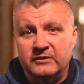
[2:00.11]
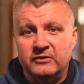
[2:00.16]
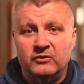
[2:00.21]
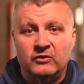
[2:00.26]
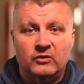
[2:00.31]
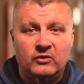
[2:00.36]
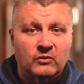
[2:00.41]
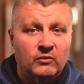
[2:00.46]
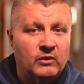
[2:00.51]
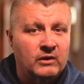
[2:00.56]
You're
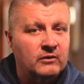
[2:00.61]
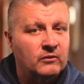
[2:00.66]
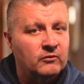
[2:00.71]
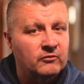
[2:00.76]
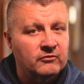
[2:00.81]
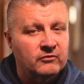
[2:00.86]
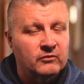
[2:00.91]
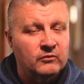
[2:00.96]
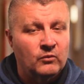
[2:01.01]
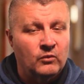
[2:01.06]
going to want
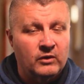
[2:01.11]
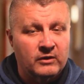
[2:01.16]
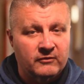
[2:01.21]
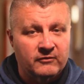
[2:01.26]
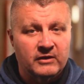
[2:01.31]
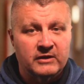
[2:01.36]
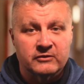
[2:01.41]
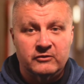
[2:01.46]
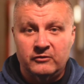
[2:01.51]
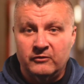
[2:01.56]
to
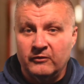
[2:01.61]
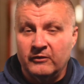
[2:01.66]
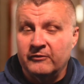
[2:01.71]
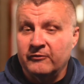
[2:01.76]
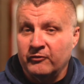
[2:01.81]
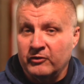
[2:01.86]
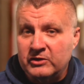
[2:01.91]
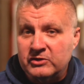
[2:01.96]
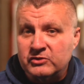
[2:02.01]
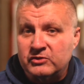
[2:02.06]
run your
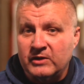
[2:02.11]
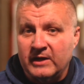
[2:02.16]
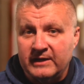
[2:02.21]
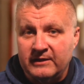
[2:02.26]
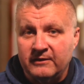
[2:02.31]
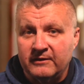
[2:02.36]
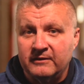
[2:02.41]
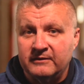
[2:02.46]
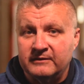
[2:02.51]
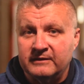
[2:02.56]

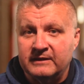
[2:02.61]
refrigerator to